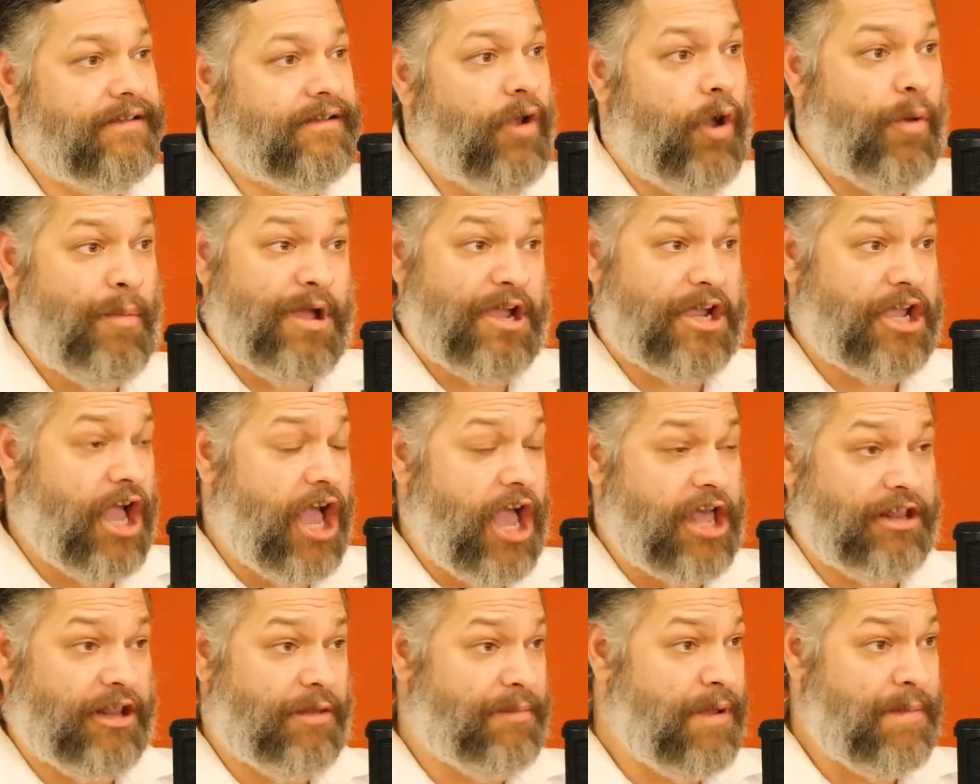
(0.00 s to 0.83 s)
oh my
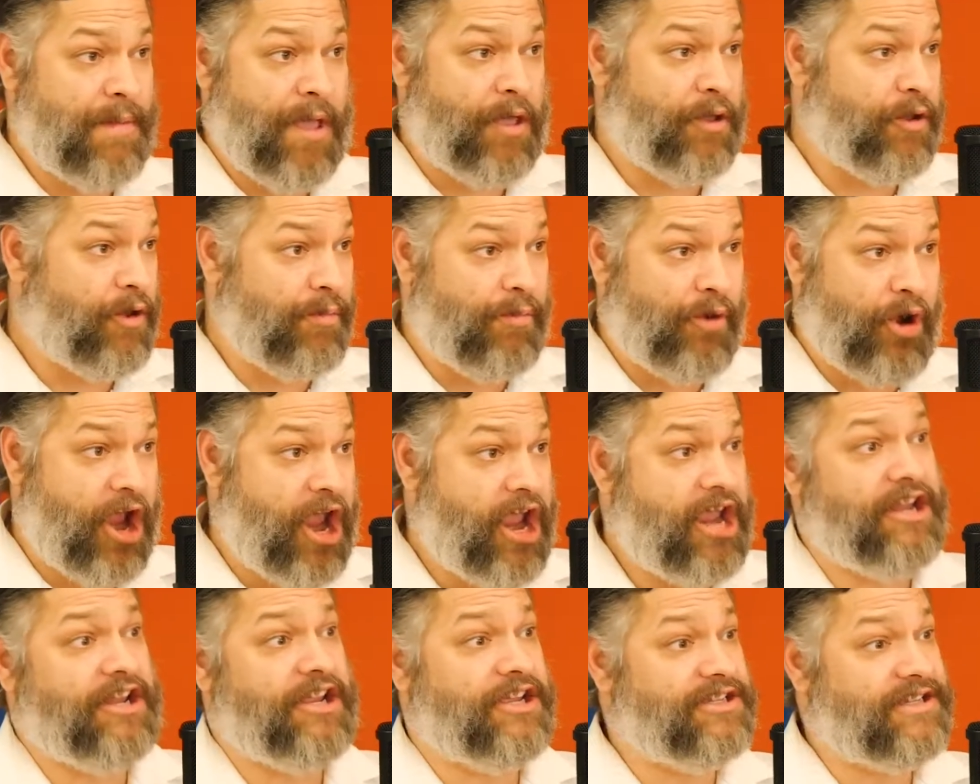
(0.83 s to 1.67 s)
God, let me melt your
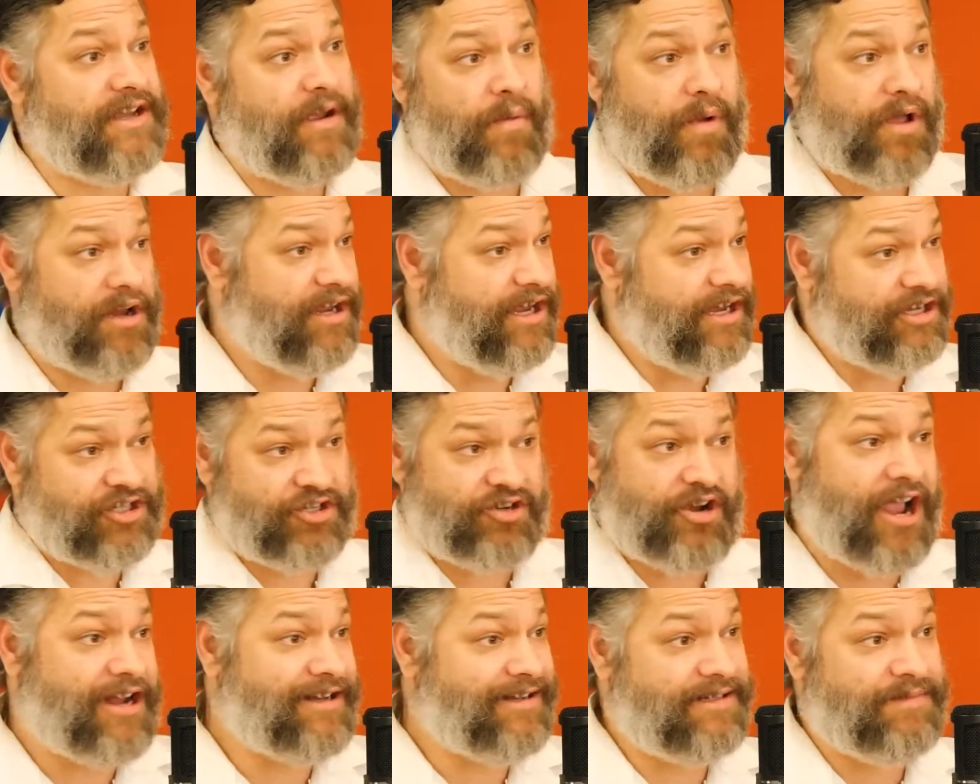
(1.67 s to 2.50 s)
brain because I want to
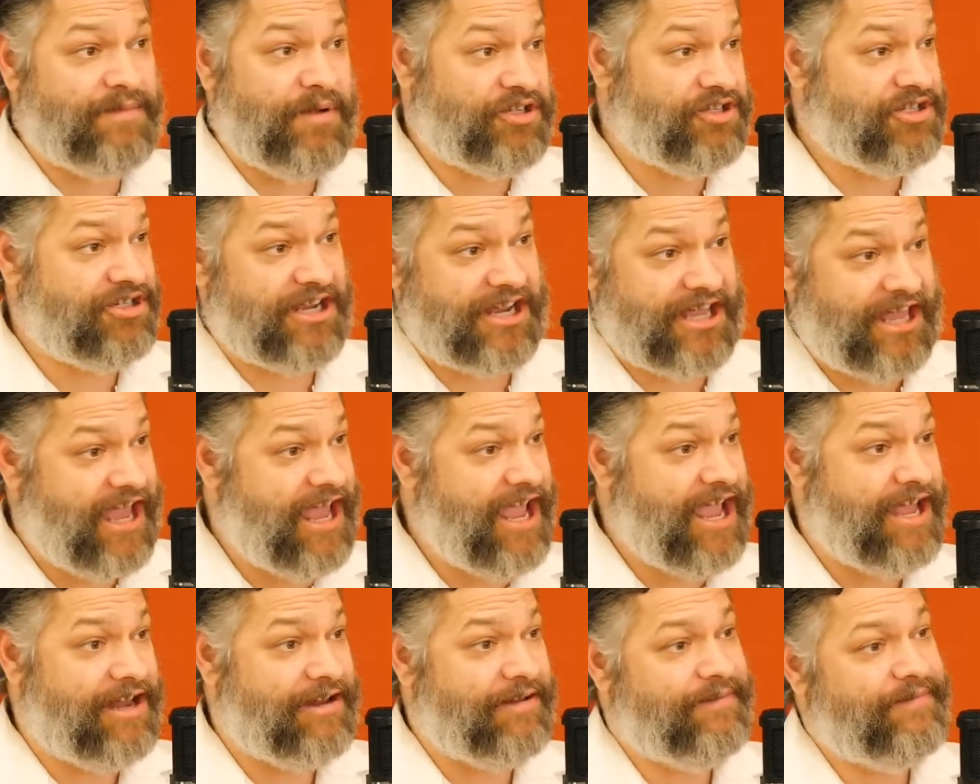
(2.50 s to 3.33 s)
extract as much as I
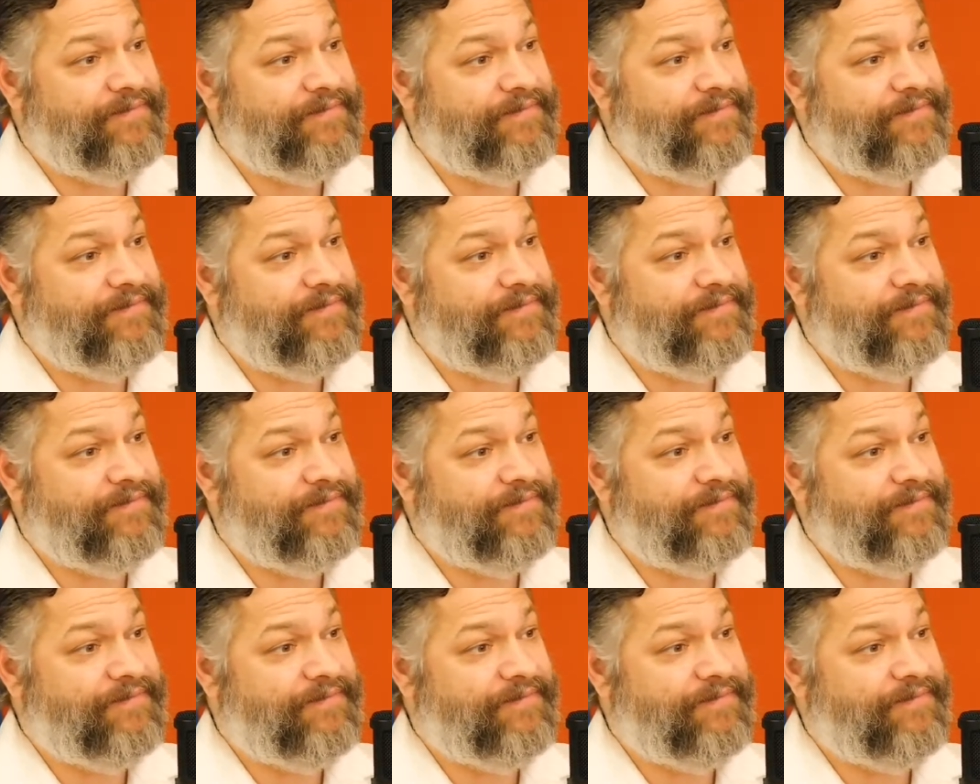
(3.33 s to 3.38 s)
can.